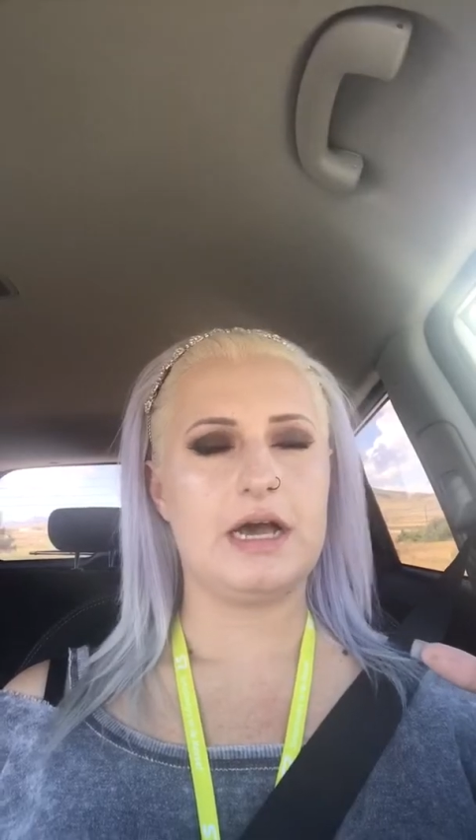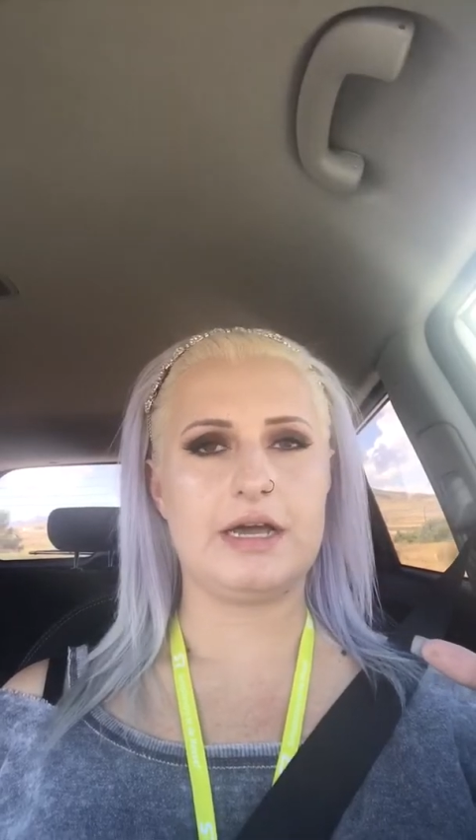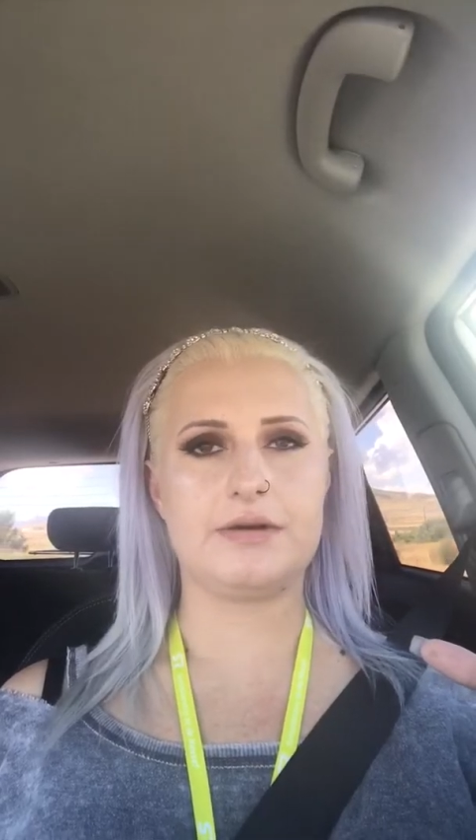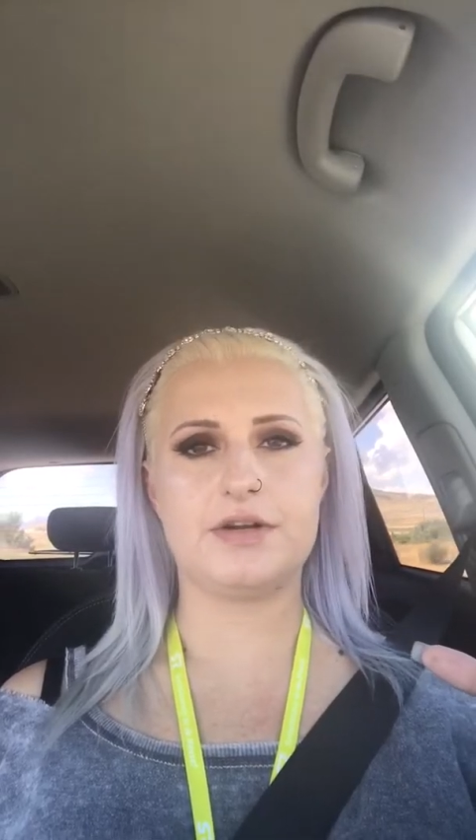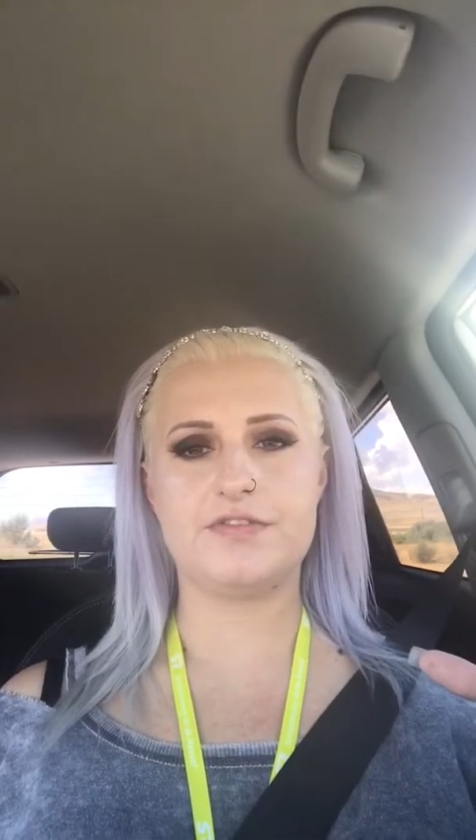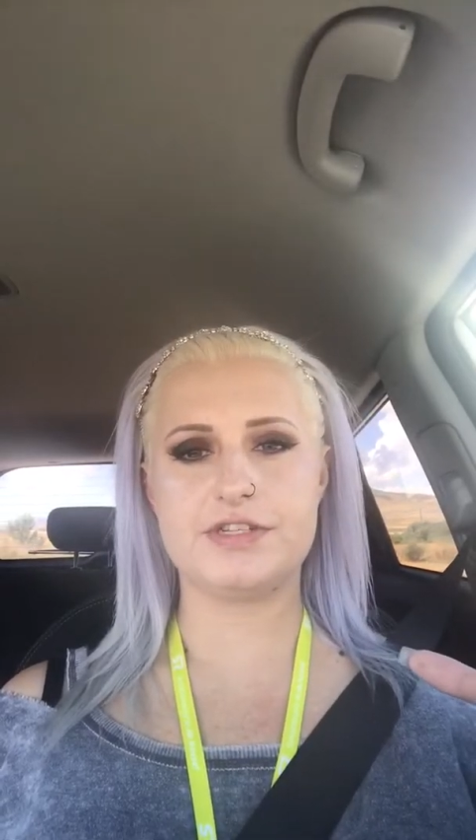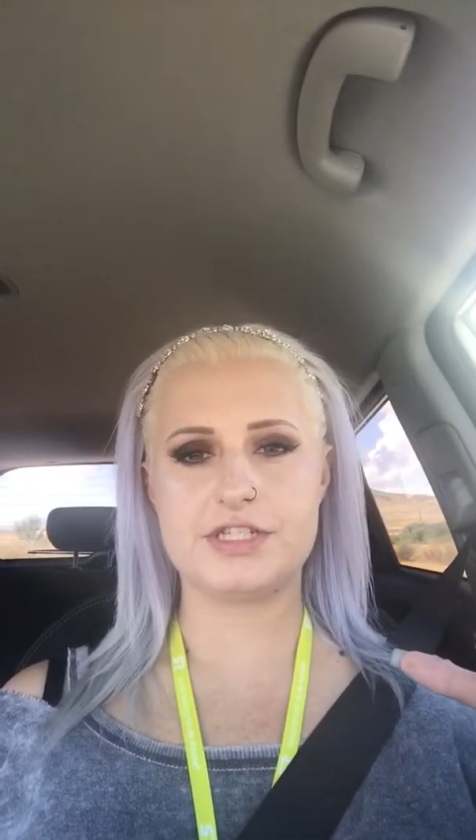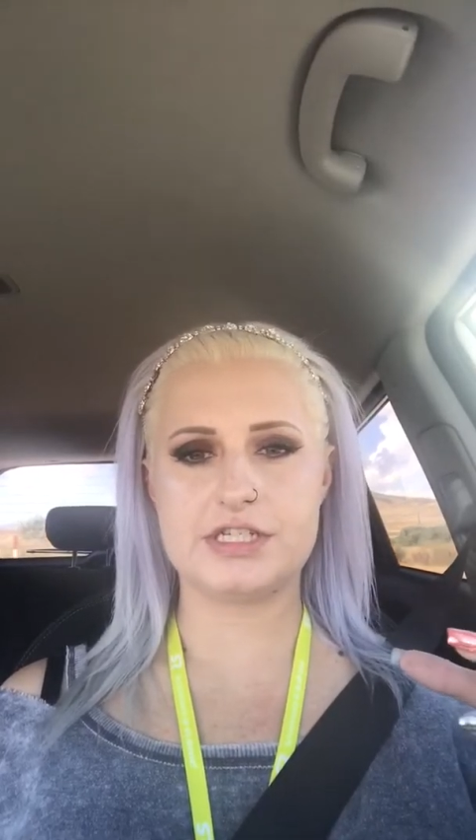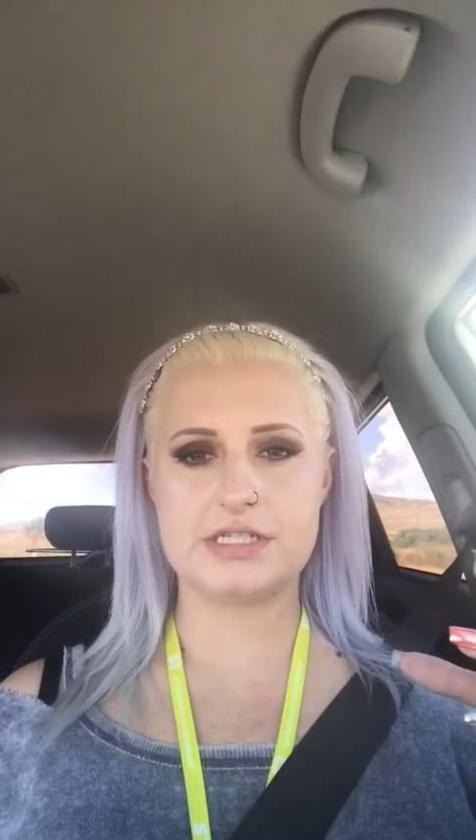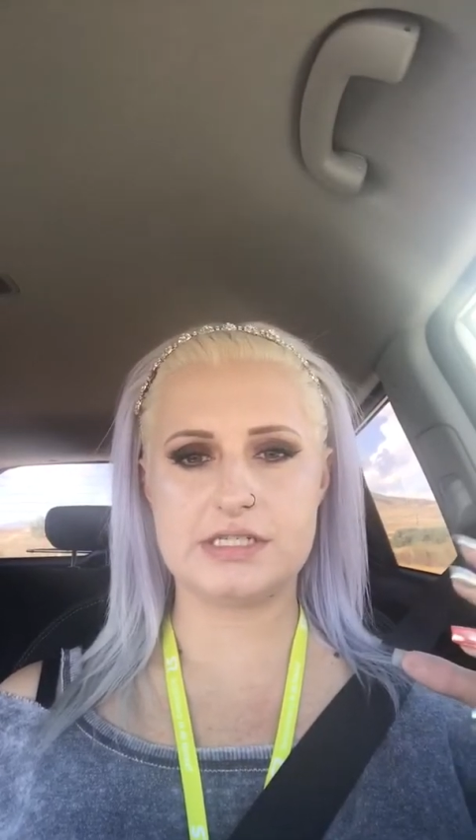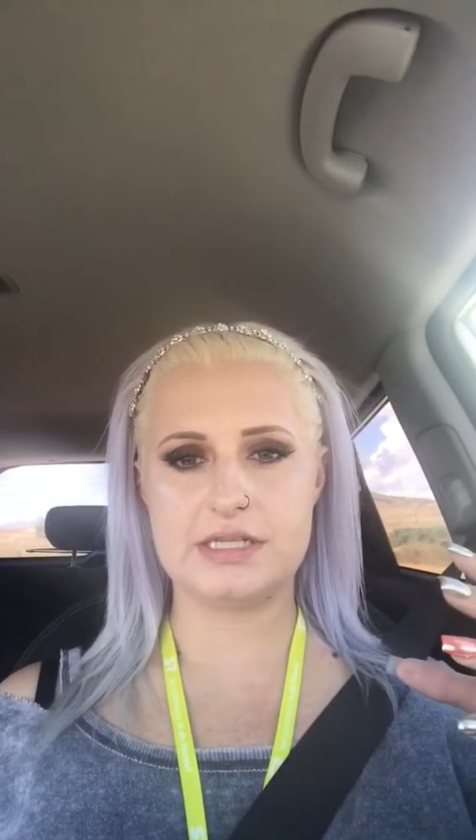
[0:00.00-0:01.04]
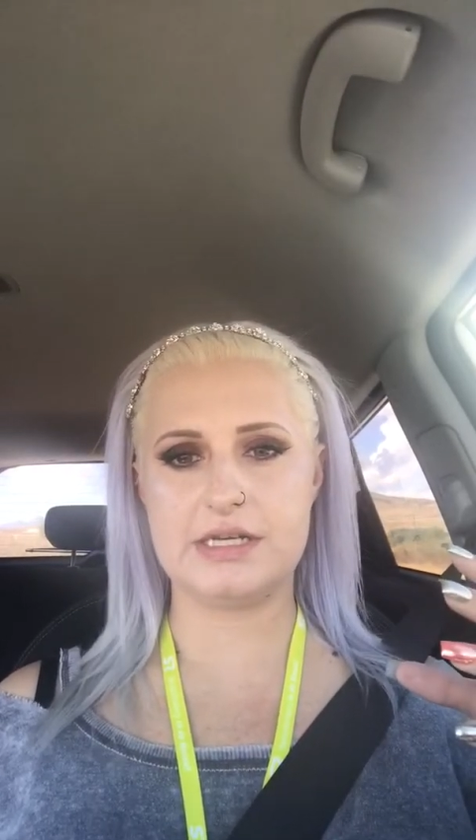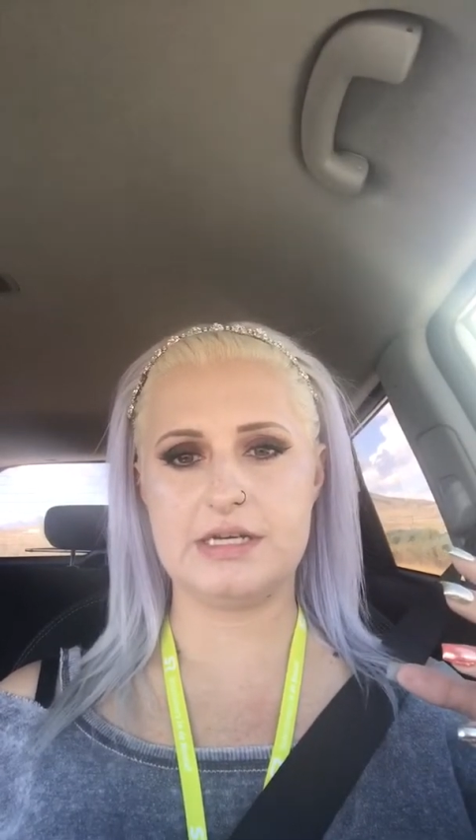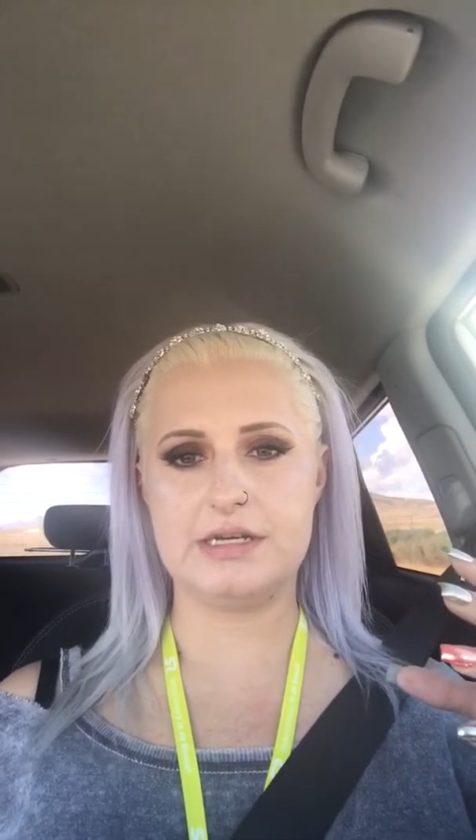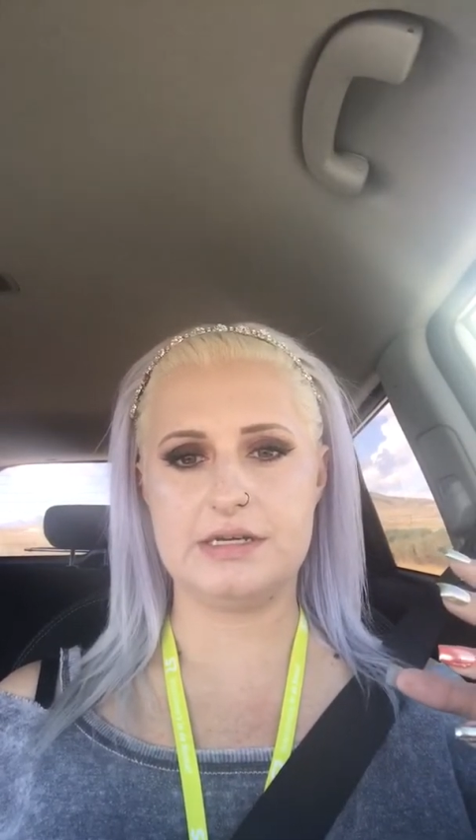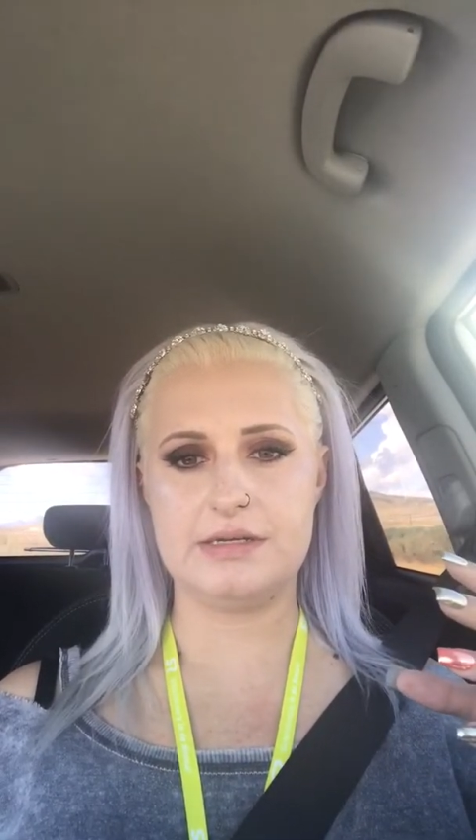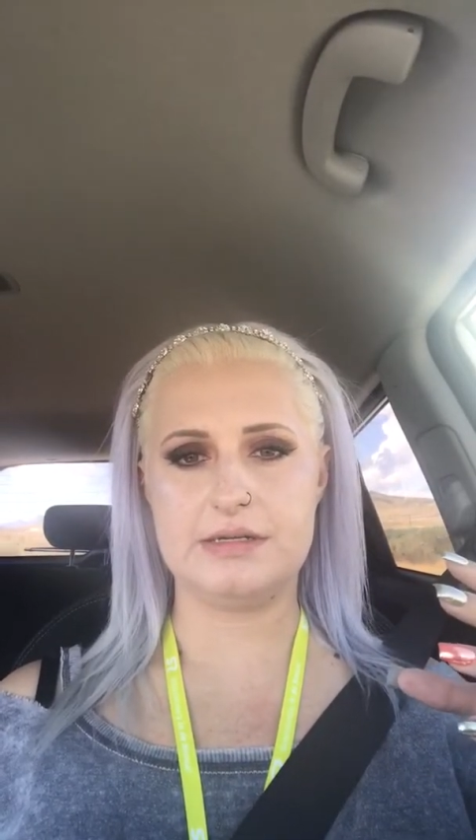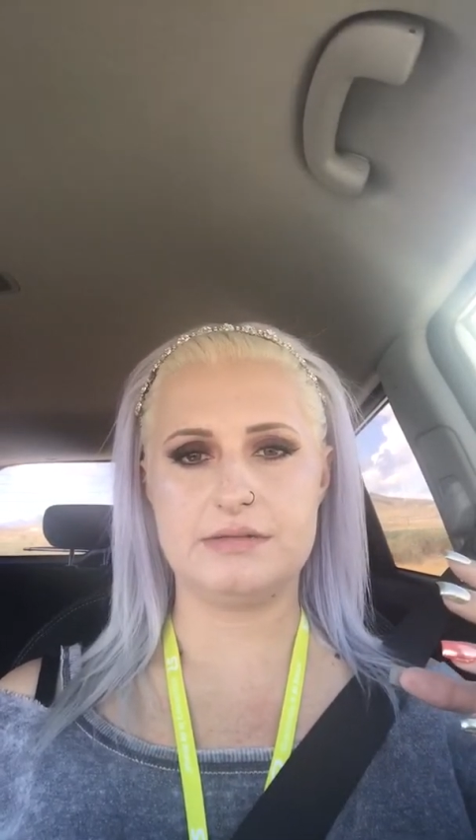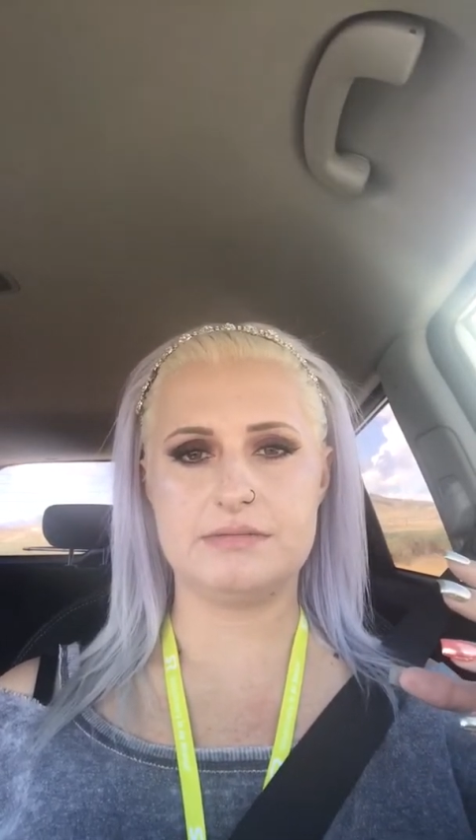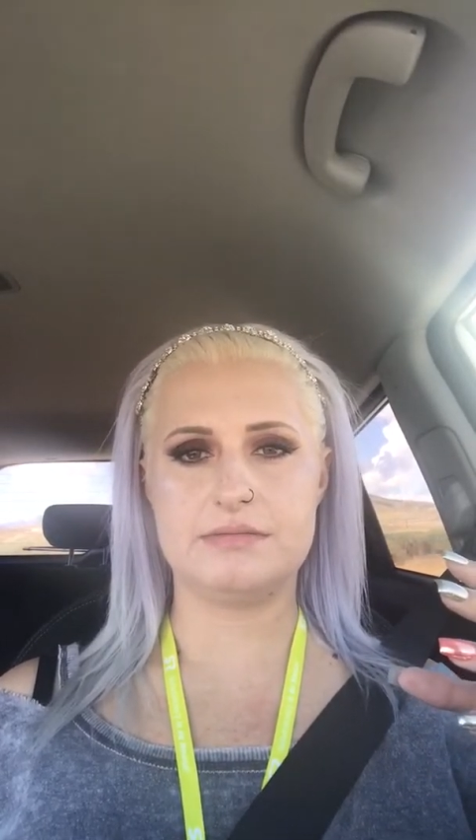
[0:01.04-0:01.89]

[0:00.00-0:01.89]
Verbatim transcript: I don't know if it's just the